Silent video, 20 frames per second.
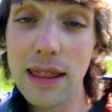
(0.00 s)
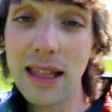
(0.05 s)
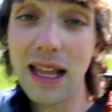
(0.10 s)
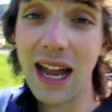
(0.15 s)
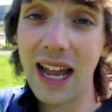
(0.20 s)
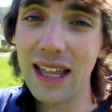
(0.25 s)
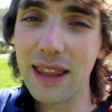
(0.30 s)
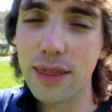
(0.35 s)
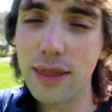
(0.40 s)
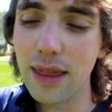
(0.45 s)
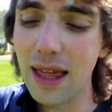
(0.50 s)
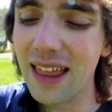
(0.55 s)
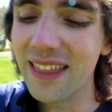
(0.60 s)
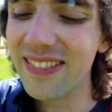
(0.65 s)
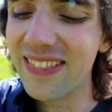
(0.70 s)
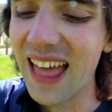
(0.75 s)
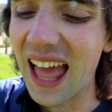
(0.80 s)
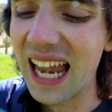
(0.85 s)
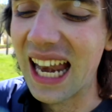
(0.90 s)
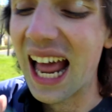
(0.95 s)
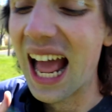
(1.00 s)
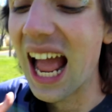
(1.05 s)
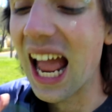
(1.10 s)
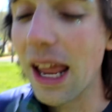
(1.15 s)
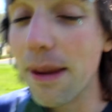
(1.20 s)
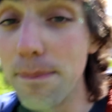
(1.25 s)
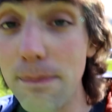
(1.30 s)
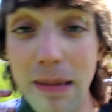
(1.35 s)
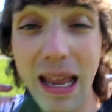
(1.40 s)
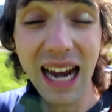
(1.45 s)
guy said that
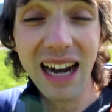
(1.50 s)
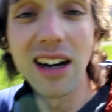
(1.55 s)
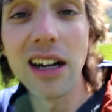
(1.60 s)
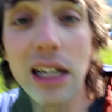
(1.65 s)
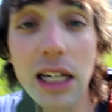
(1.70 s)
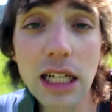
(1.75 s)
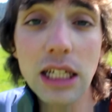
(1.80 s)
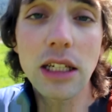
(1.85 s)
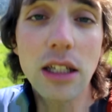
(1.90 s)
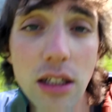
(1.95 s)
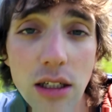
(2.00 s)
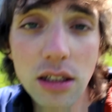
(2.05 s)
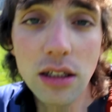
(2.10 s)
I'm arrogant.